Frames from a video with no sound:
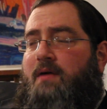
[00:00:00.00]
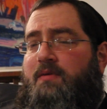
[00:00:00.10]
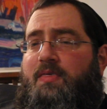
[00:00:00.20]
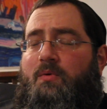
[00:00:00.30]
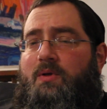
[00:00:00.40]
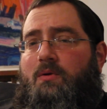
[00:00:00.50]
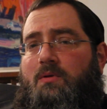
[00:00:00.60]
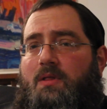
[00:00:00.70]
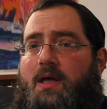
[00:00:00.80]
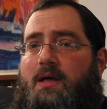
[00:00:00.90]
Everything we
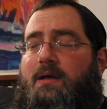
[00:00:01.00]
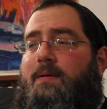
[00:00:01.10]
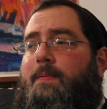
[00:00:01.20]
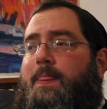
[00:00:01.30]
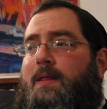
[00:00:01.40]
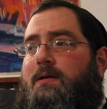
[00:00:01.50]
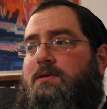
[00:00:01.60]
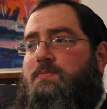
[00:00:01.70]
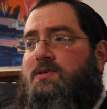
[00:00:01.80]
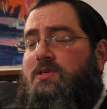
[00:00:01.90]
do today,
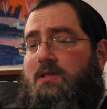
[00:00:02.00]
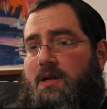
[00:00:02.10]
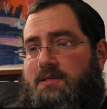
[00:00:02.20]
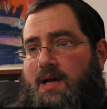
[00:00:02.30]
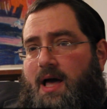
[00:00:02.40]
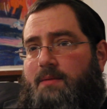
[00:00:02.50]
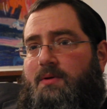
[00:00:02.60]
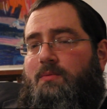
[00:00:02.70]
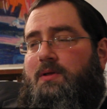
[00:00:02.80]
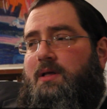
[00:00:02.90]
especially in today's
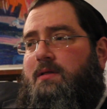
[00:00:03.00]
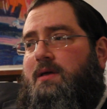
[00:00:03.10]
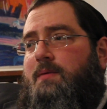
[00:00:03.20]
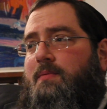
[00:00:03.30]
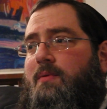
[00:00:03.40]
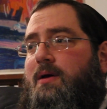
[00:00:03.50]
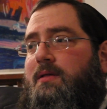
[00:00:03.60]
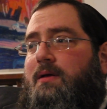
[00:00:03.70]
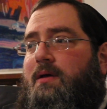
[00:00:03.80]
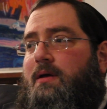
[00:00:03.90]
economy, we need to keep in
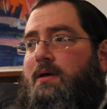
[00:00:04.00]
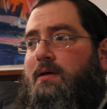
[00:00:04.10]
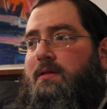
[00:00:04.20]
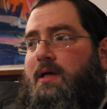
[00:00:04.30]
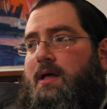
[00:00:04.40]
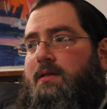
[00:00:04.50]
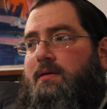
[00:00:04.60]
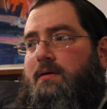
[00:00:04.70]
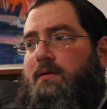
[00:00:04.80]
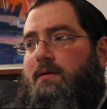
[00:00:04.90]
mind
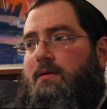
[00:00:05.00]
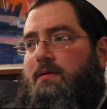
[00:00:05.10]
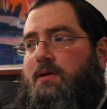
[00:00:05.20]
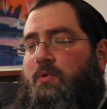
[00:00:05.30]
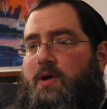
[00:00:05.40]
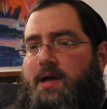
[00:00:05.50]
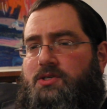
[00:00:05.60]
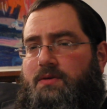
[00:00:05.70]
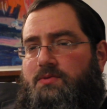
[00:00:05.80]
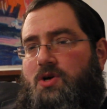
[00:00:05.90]
that the
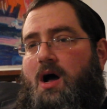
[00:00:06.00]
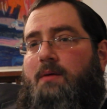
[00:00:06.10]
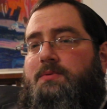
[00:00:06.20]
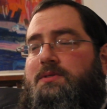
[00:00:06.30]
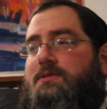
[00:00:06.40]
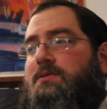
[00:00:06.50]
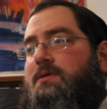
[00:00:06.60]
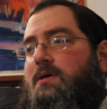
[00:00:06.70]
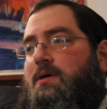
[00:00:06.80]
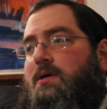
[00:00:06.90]
creation of jobs,
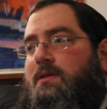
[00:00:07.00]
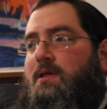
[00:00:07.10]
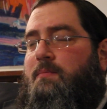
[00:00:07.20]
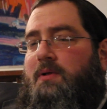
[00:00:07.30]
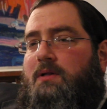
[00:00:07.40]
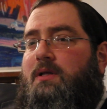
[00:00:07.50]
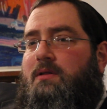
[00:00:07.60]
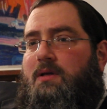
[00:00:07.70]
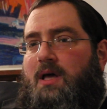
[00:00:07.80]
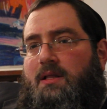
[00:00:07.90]
the
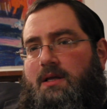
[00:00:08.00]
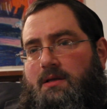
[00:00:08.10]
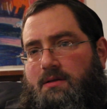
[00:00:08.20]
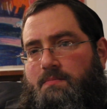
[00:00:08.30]
ability to get